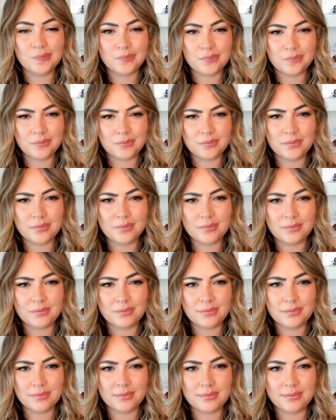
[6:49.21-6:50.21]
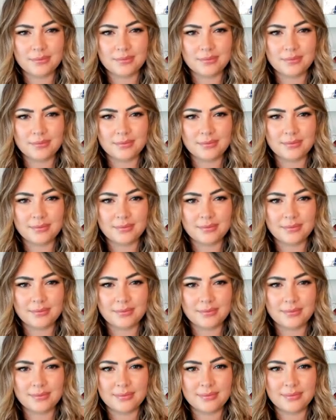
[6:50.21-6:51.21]

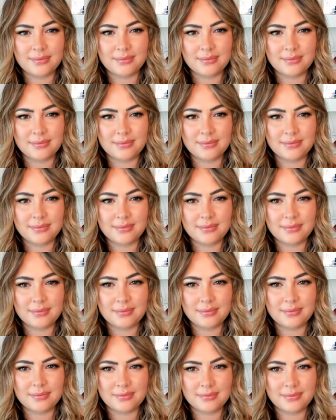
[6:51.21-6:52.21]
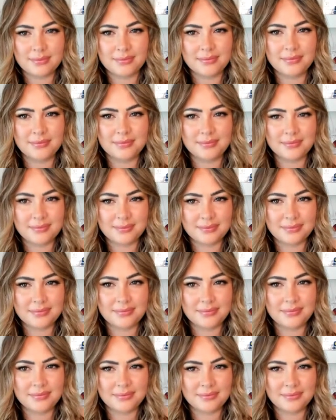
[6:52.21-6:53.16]
(silent)